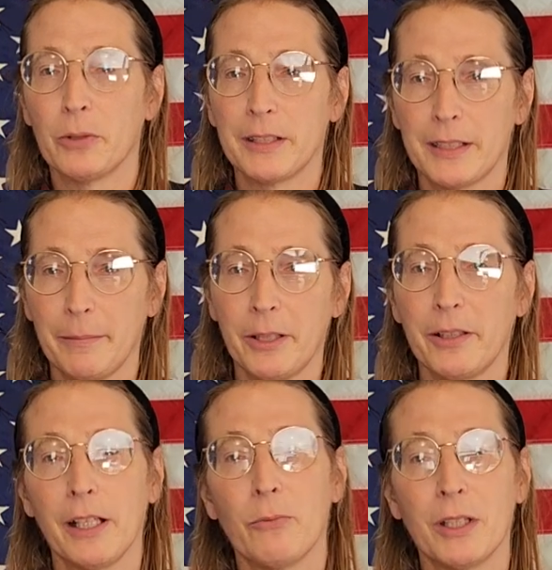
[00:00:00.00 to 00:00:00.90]
what's
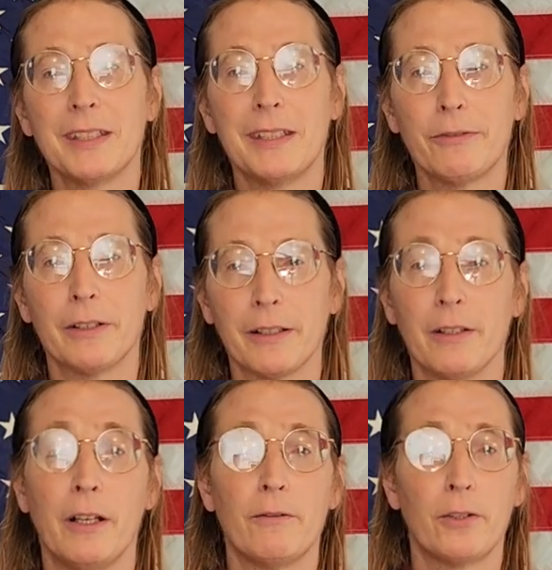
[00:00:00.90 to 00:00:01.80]
similar and what's different
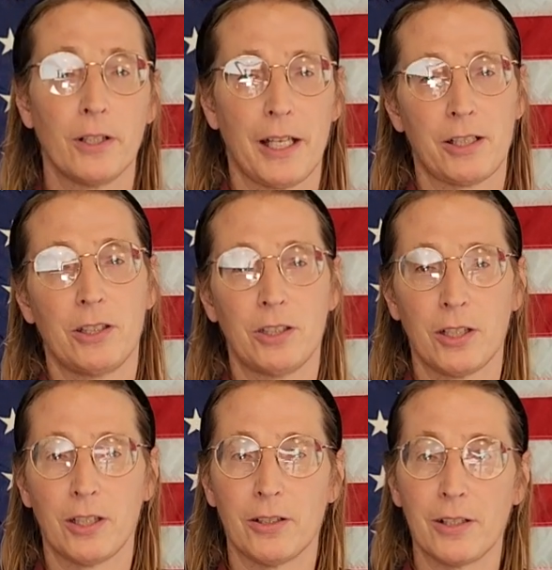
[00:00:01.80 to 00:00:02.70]
for election
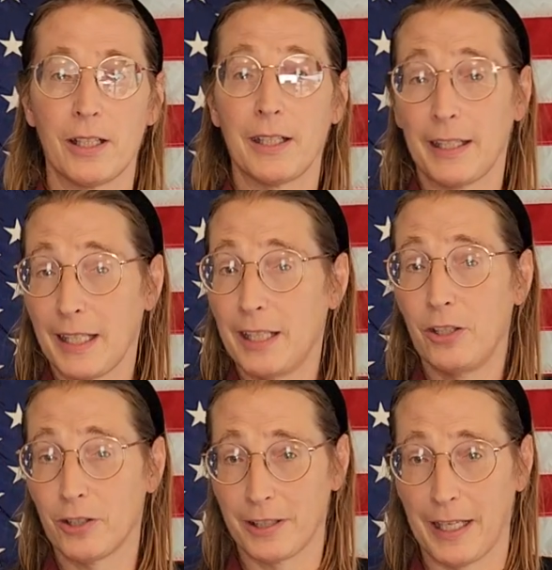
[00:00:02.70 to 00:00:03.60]
security in
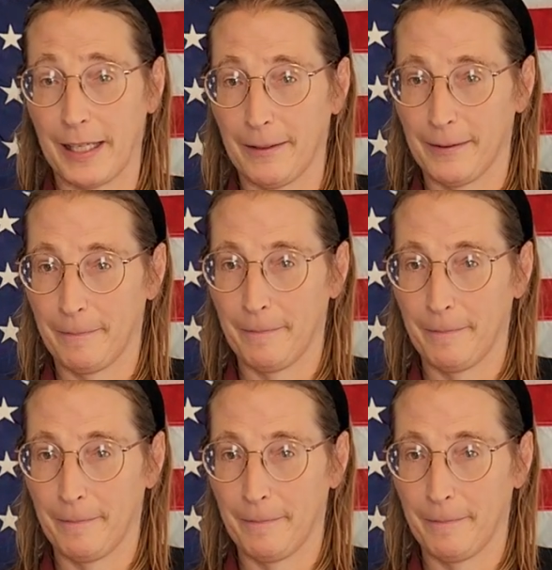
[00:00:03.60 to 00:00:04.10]
your state.